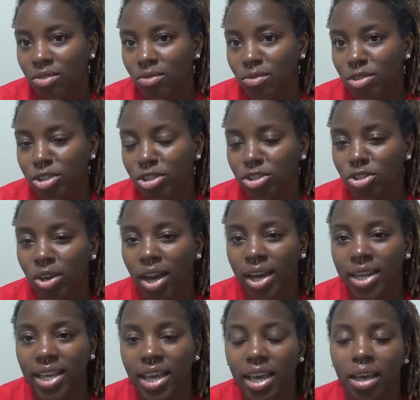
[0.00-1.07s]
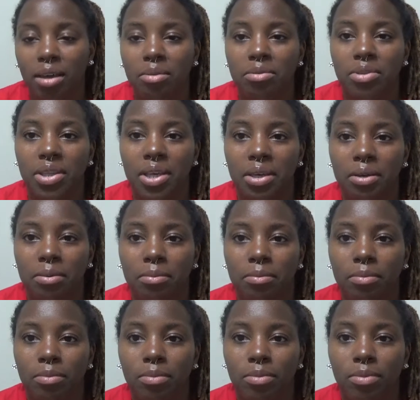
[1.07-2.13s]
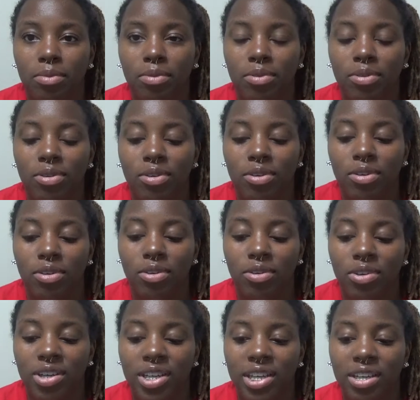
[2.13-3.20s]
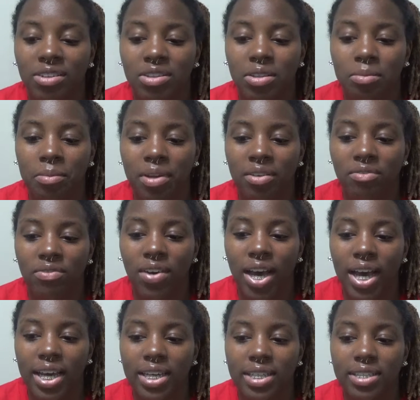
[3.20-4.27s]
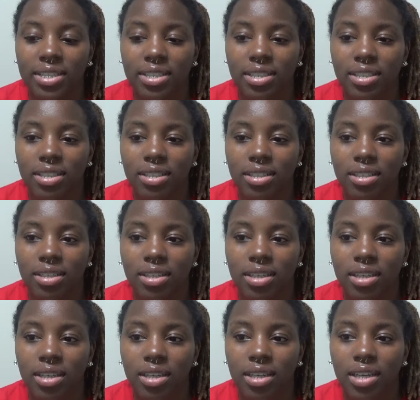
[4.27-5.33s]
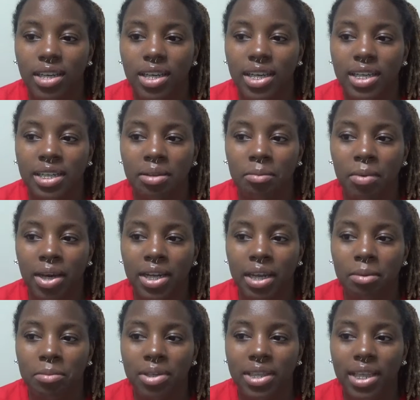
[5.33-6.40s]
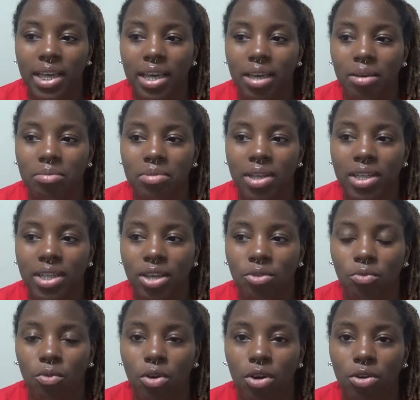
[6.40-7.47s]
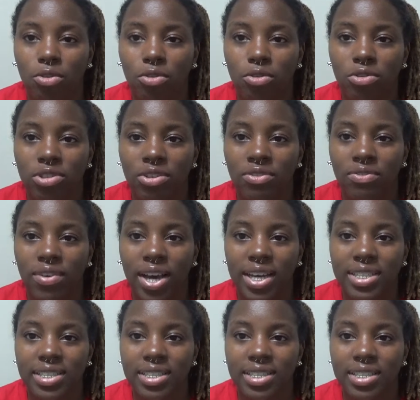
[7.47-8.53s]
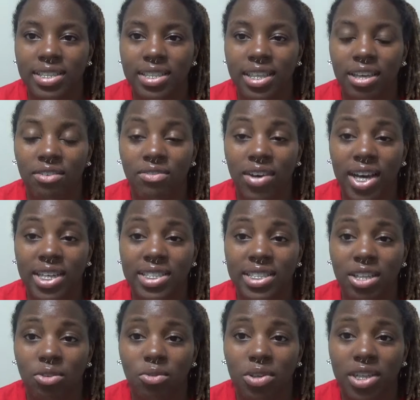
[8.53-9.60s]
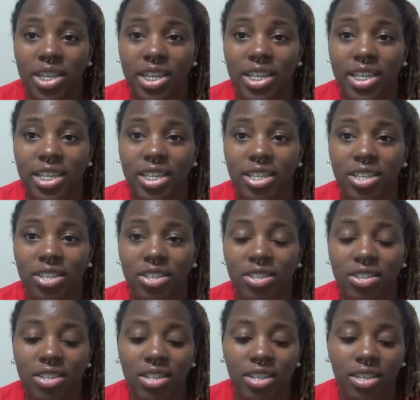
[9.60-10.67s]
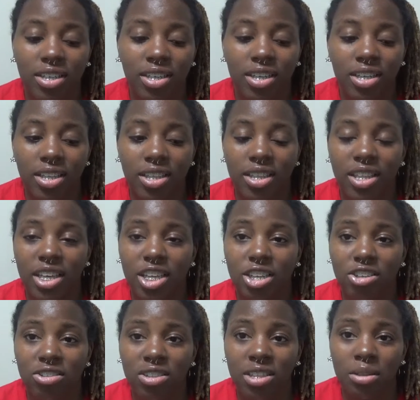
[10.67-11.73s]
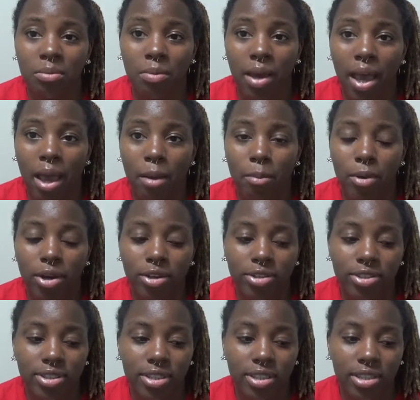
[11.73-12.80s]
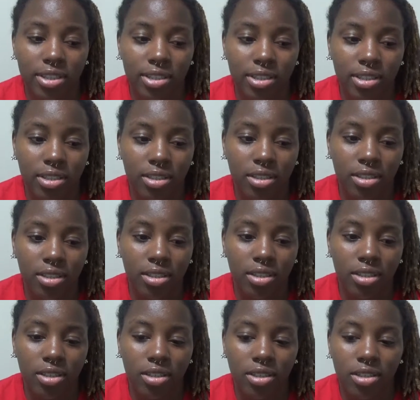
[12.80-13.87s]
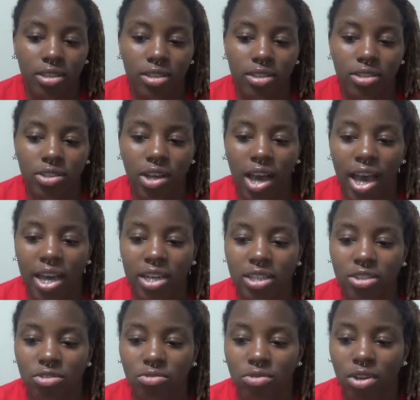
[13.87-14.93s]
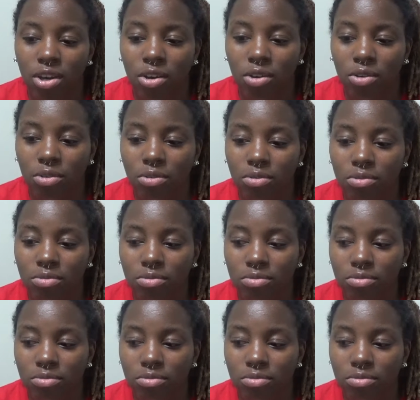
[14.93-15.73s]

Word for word: when you try to help them or give them advice, and it might not be the help that they want or the advice, the advice they want to hear, then you're the bad person. So how do you know